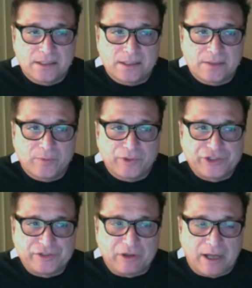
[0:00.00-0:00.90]
we should
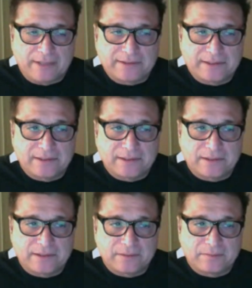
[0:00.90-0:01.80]
not
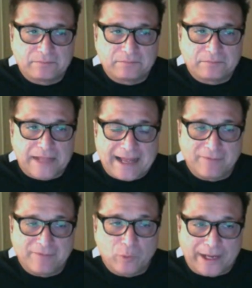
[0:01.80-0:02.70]
have a
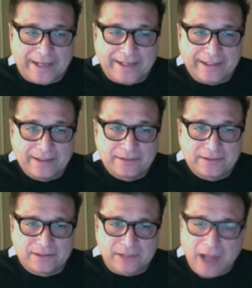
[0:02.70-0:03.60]
way to
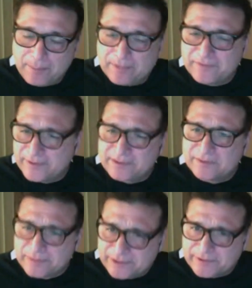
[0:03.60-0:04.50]
stop offensive
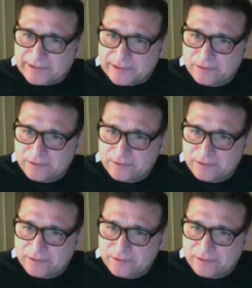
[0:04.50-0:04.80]
material.